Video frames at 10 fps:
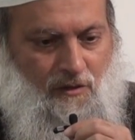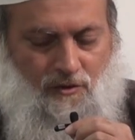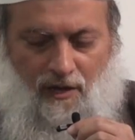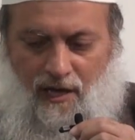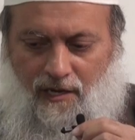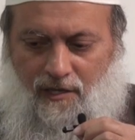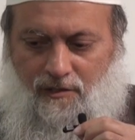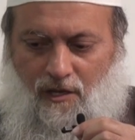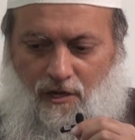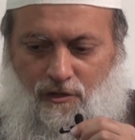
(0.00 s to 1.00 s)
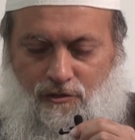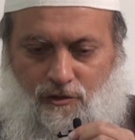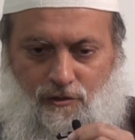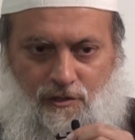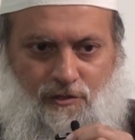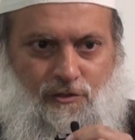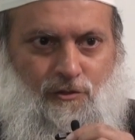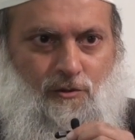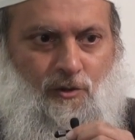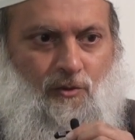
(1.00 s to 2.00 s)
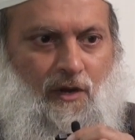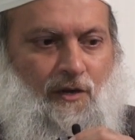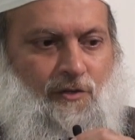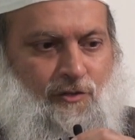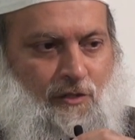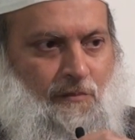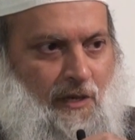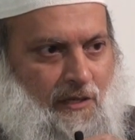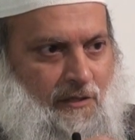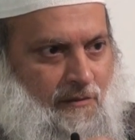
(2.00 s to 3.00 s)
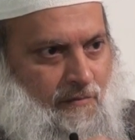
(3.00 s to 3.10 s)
You had his students who were willing to submit,